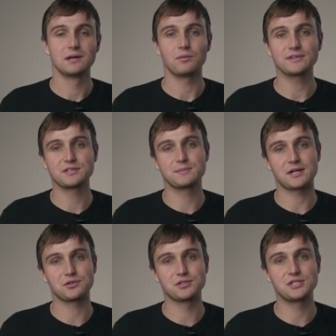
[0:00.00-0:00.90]
What the
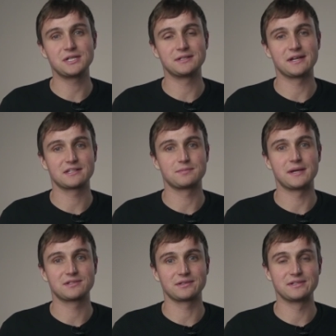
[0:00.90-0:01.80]
Spectral G-Index
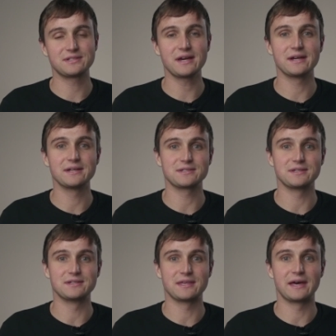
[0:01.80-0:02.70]
basically says
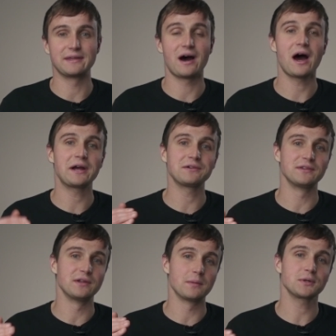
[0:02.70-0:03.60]
is that the higher the
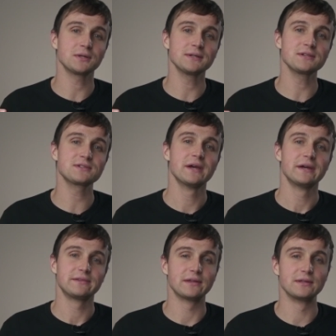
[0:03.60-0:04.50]
number is,
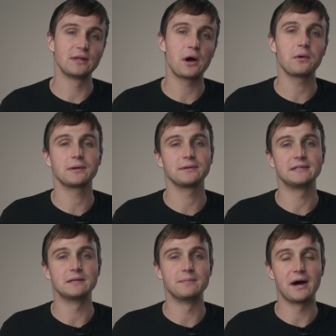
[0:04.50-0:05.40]
the lower
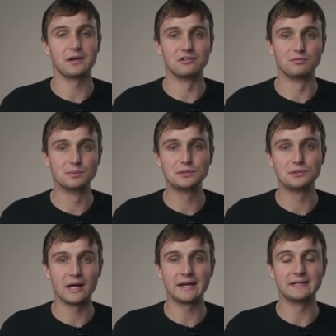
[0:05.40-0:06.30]
the amount of blue
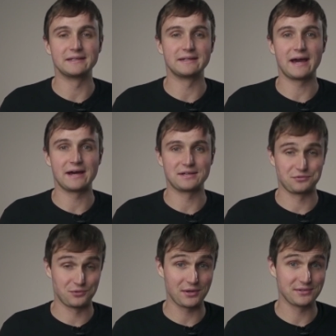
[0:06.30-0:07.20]
light it has
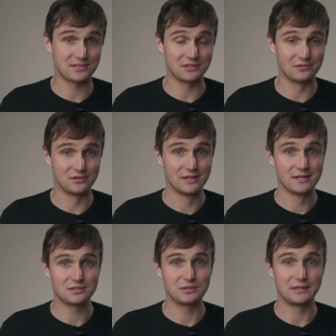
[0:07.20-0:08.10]
relative
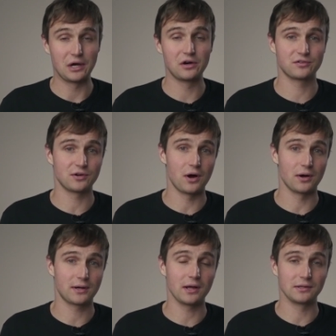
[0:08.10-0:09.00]
to the overall
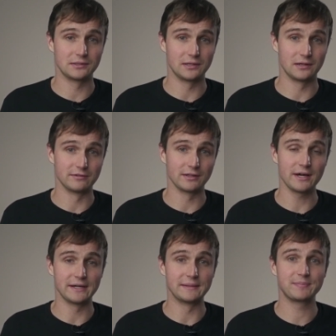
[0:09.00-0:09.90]
color of the
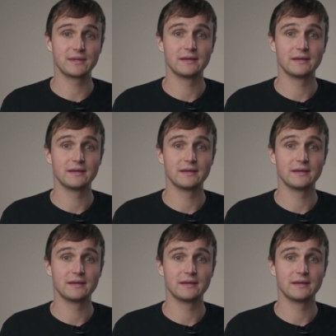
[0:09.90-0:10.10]
light.